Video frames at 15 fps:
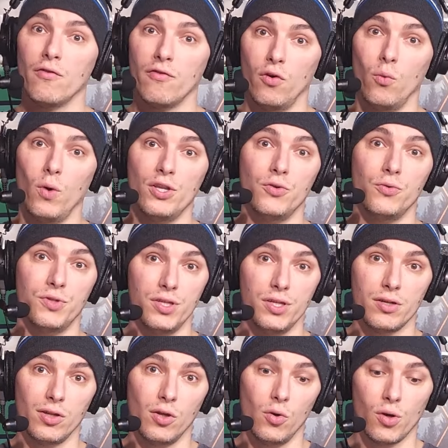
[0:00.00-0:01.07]
for when you
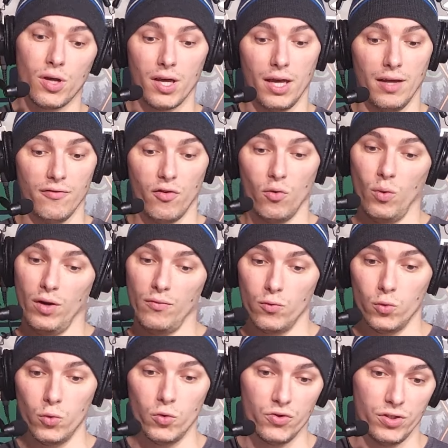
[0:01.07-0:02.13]
decloak and for when
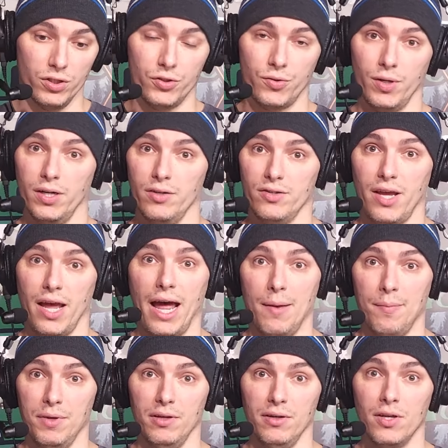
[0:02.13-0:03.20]
rules and triggers
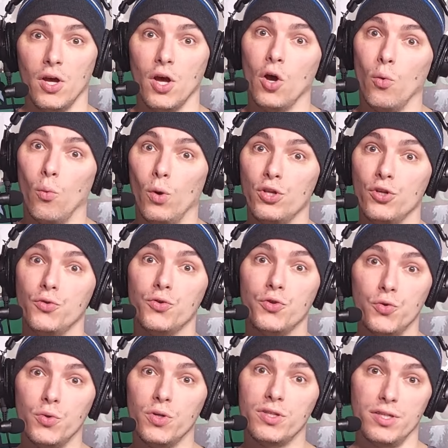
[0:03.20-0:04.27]
happen. When you
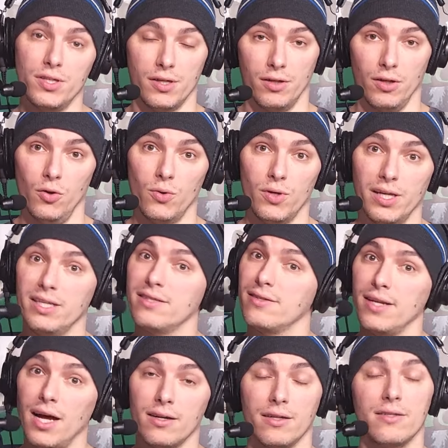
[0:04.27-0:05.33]
do a decloak, it's
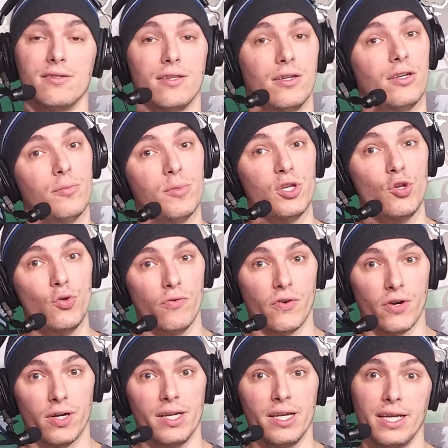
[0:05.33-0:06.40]
not considered a
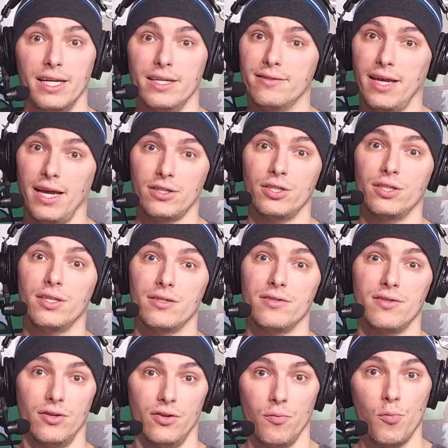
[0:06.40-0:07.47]
maneuver. It's actually
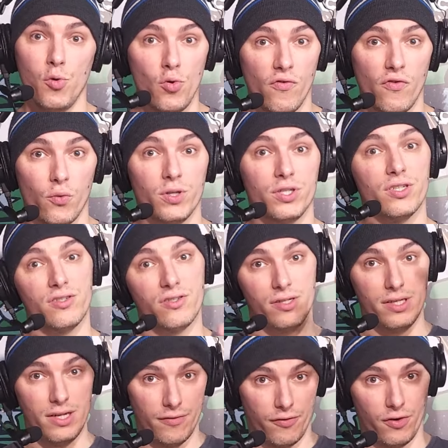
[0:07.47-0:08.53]
considered a move, which is
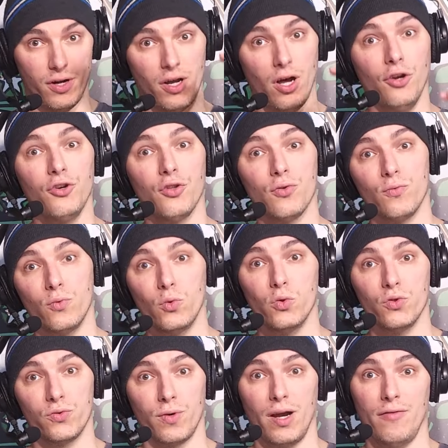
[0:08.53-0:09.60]
different under the
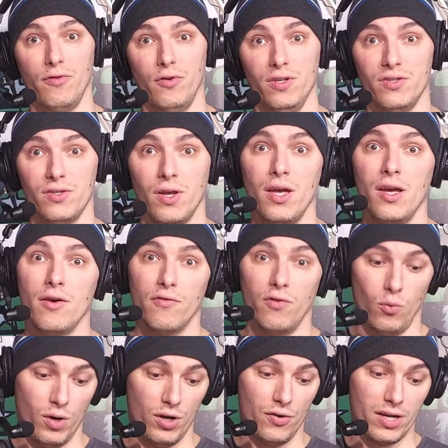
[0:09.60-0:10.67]
rules reference for
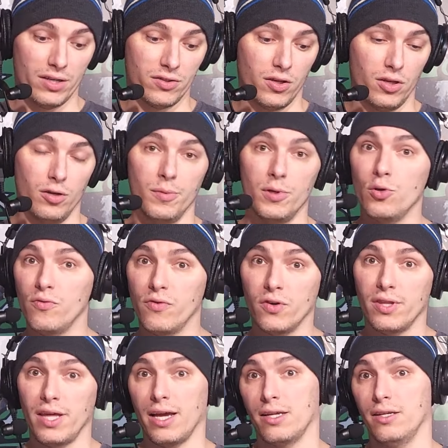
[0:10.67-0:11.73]
when you're executing a maneuver
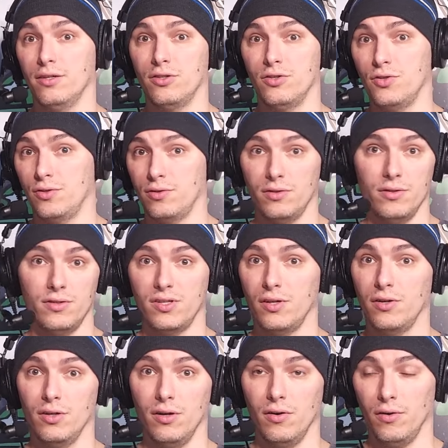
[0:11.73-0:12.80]
that can
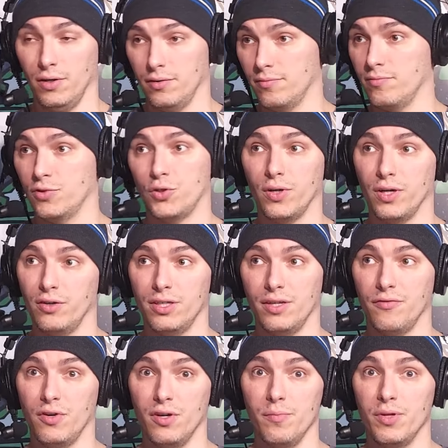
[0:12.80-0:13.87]
consider or trigger
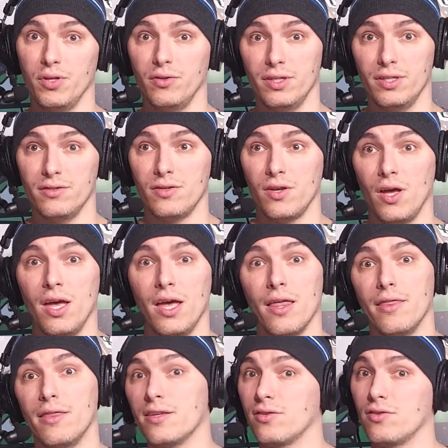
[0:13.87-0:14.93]
different abilities.
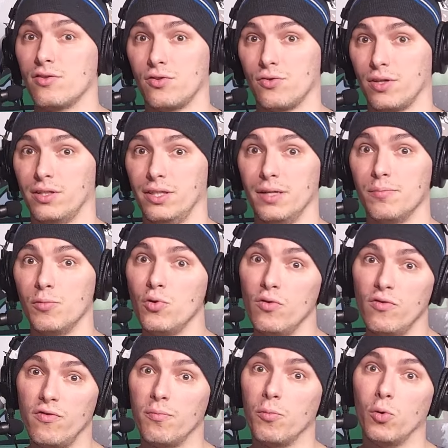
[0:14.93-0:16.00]
This is strictly a
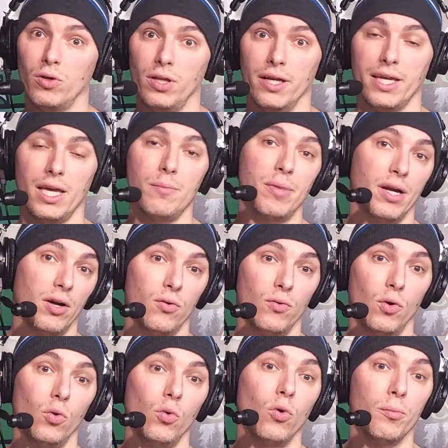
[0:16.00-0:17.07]
move, more like a barrel
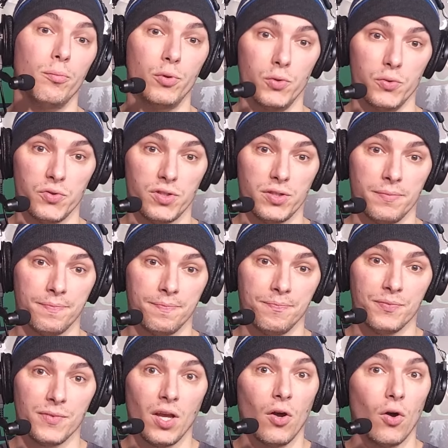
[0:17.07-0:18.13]
roll or boost.
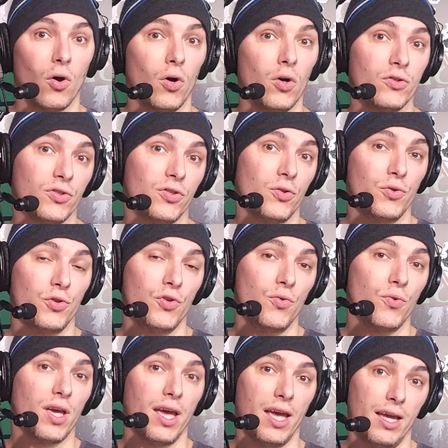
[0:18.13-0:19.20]
Also, you
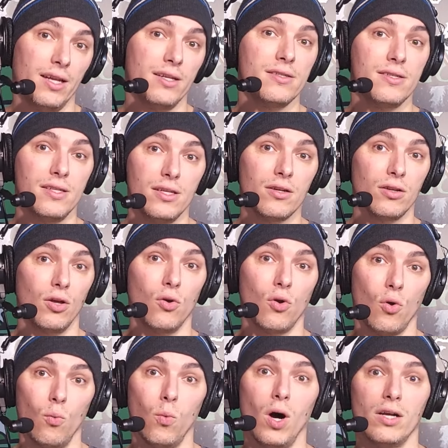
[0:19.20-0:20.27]
can decloak
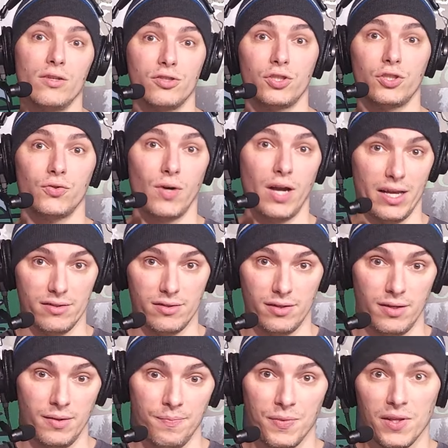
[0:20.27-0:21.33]
while stressed.
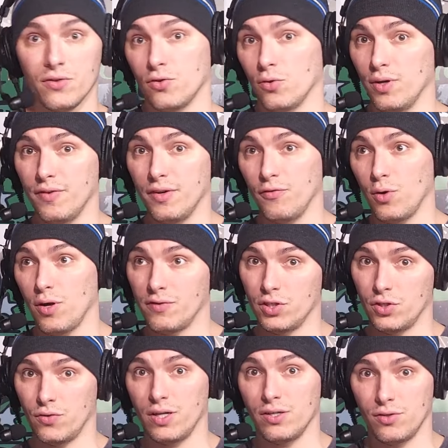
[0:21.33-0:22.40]
So even if you have a
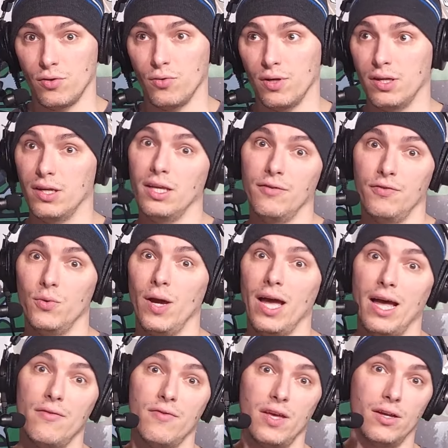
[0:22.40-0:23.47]
stress token, if you
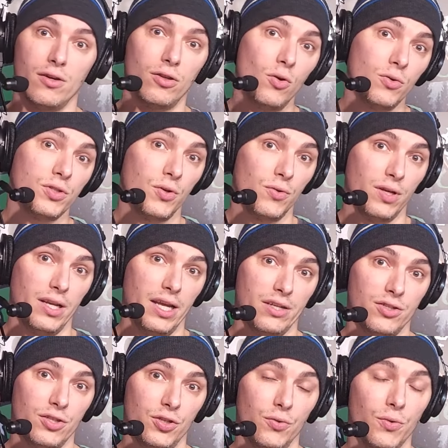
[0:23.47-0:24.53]
have a cloak token
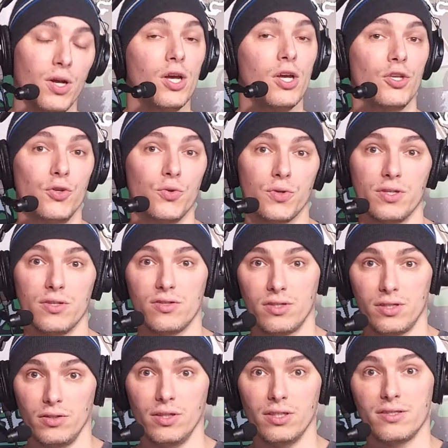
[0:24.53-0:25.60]
next to you, you can
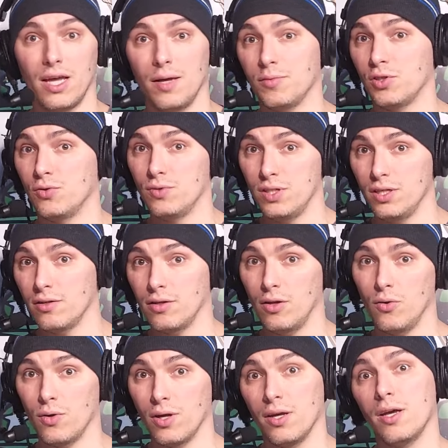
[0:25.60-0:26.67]
still attempt to
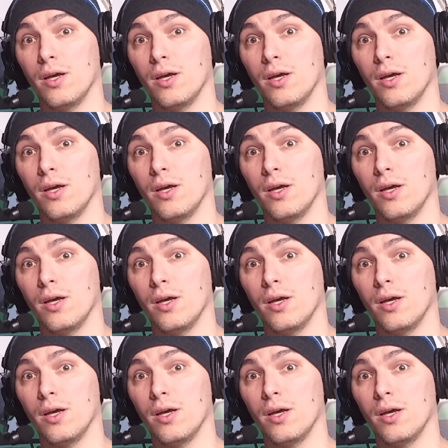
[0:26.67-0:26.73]
decloak,